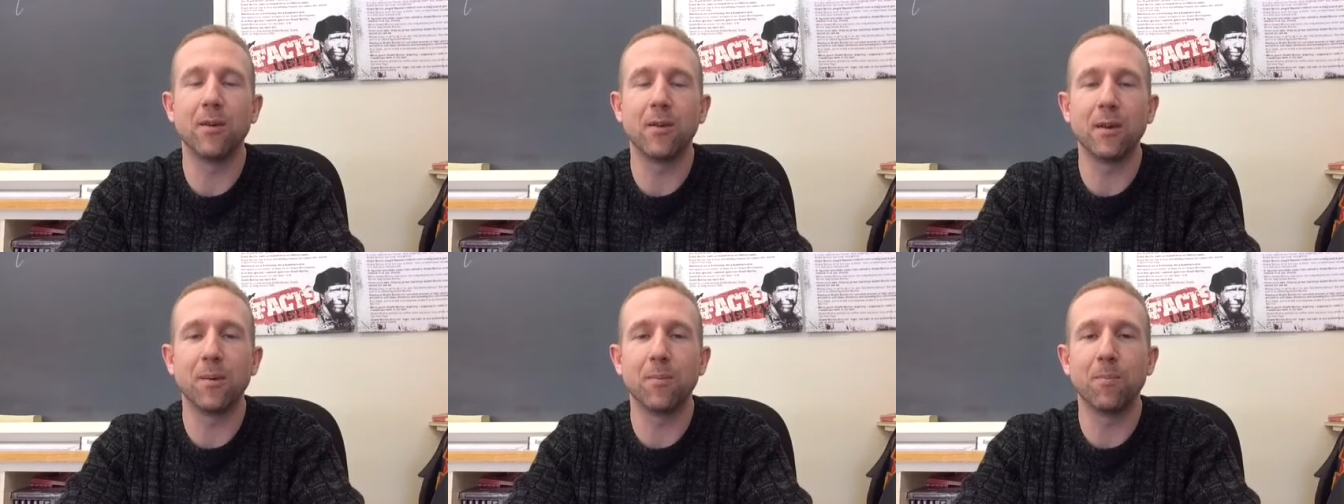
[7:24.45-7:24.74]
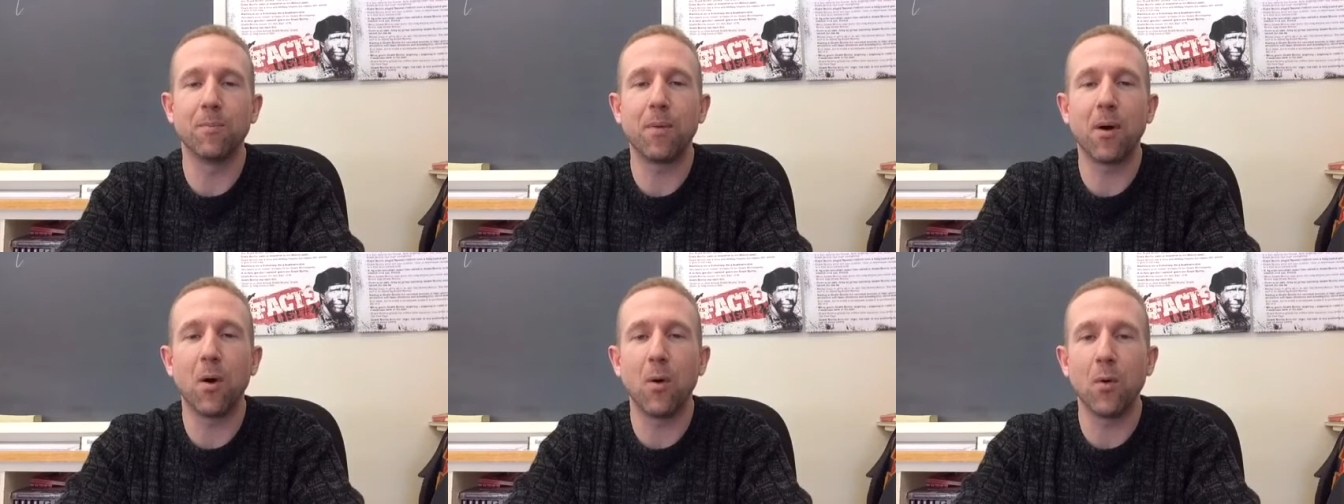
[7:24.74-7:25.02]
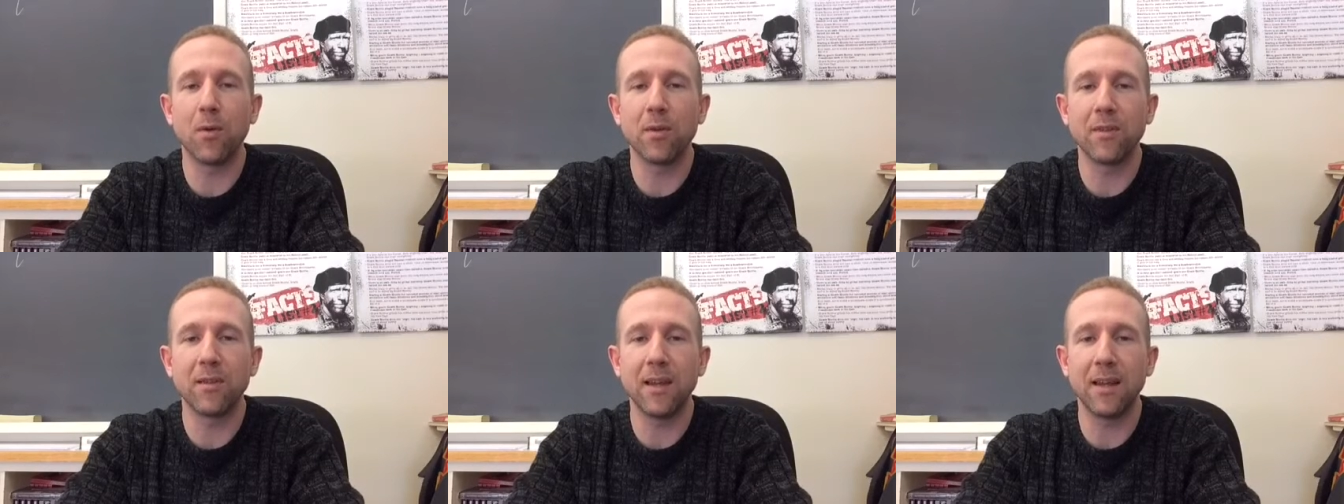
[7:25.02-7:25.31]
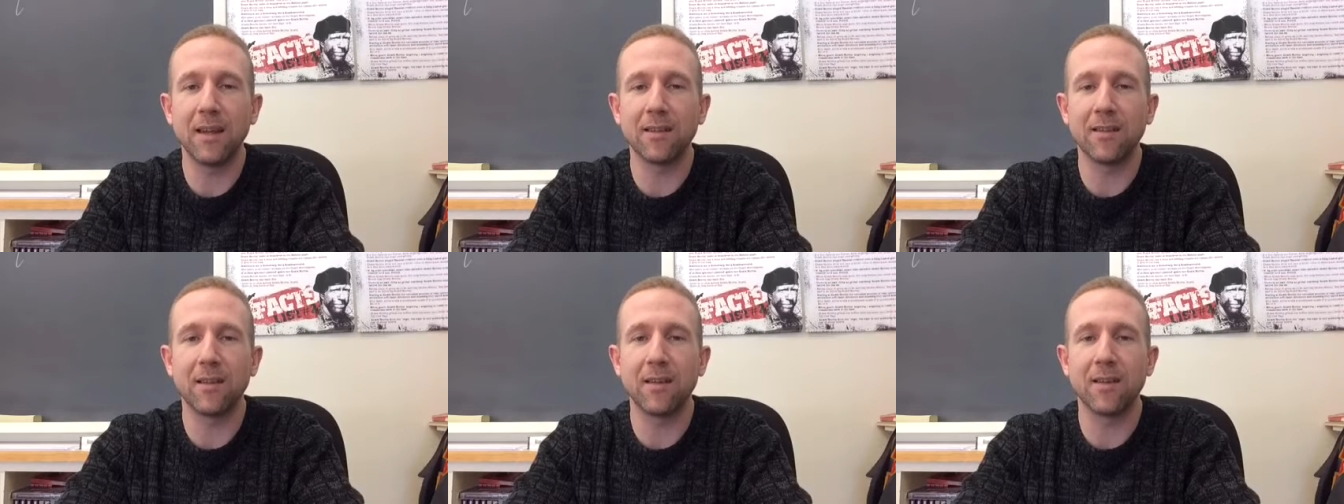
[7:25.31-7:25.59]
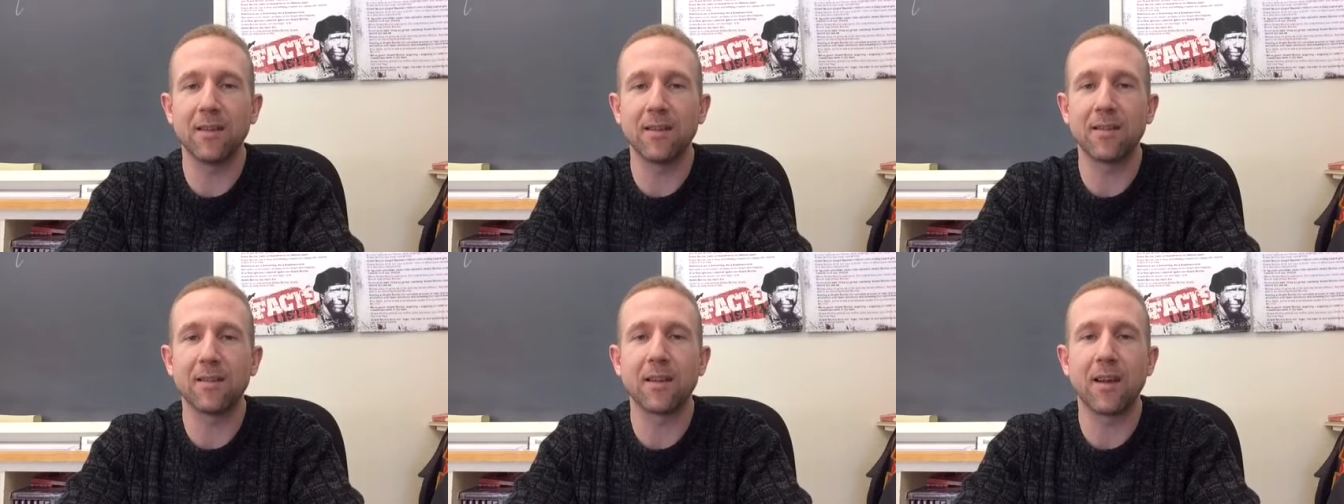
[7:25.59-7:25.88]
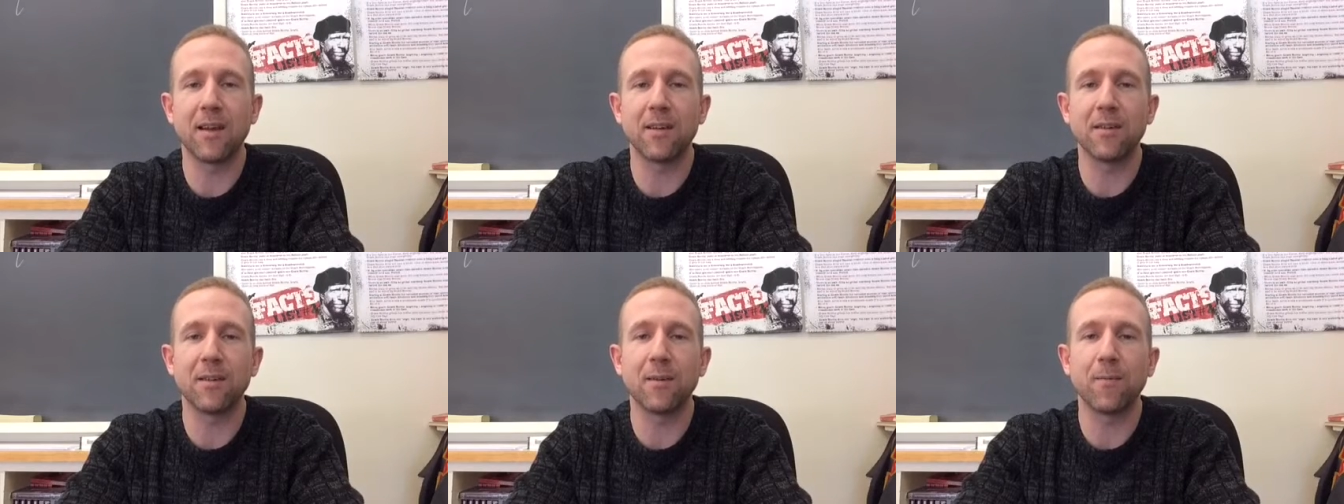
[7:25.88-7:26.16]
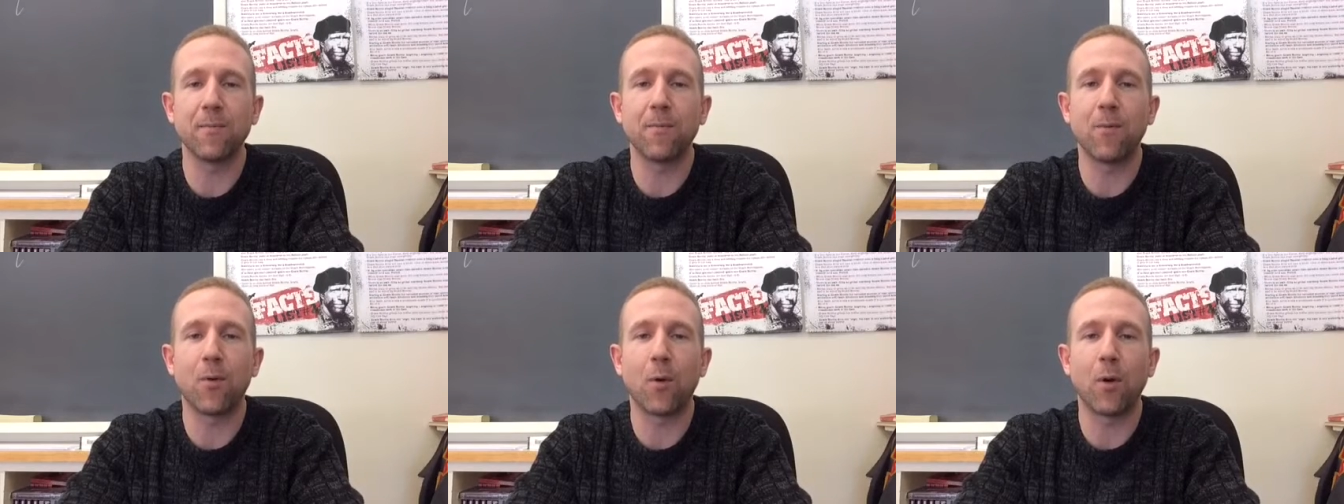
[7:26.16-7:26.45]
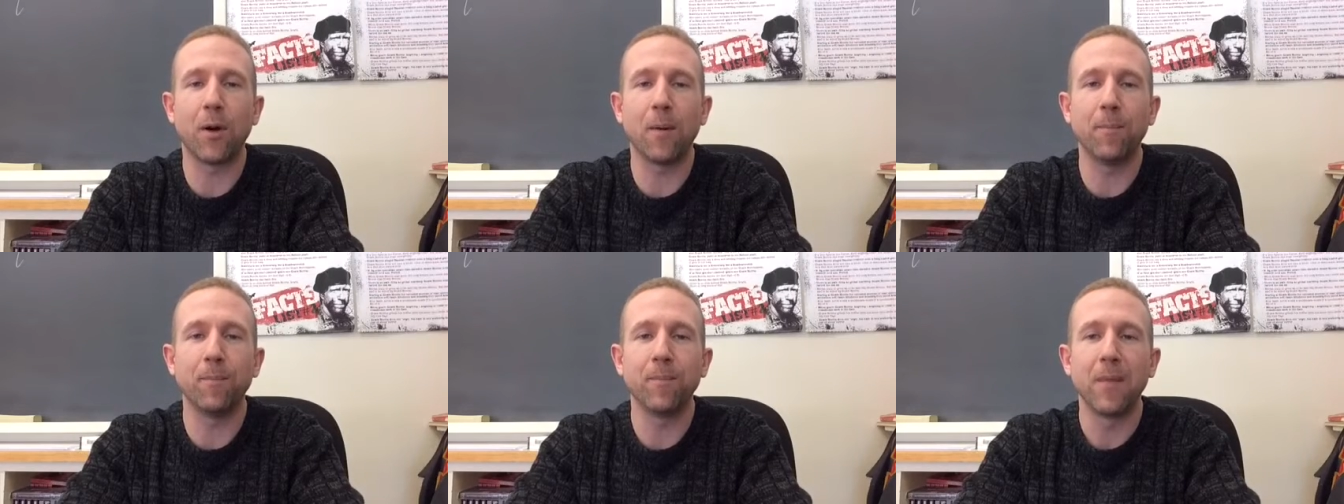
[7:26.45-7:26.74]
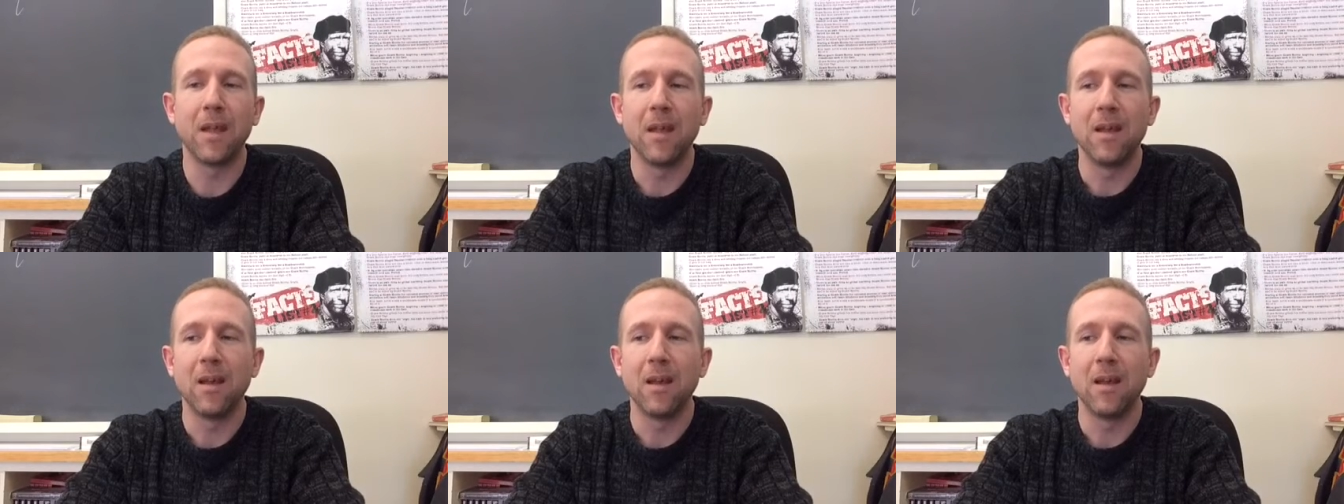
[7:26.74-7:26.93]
you could post things in a discussion forum,